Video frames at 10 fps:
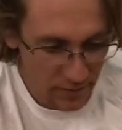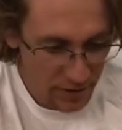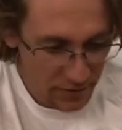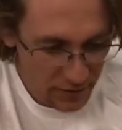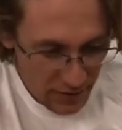
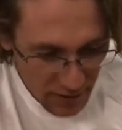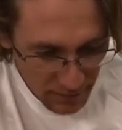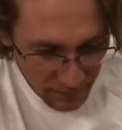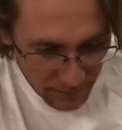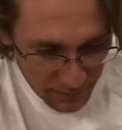about the
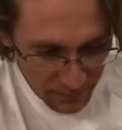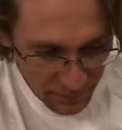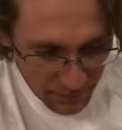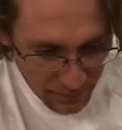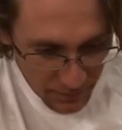same.
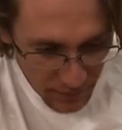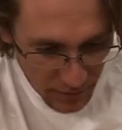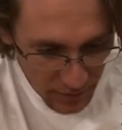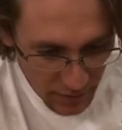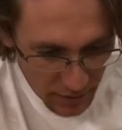
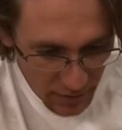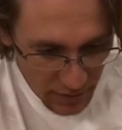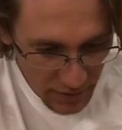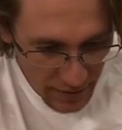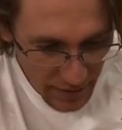
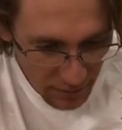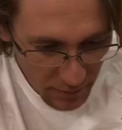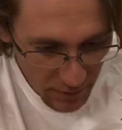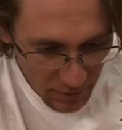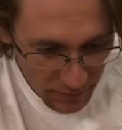And that
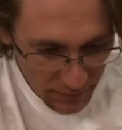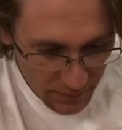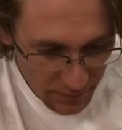one,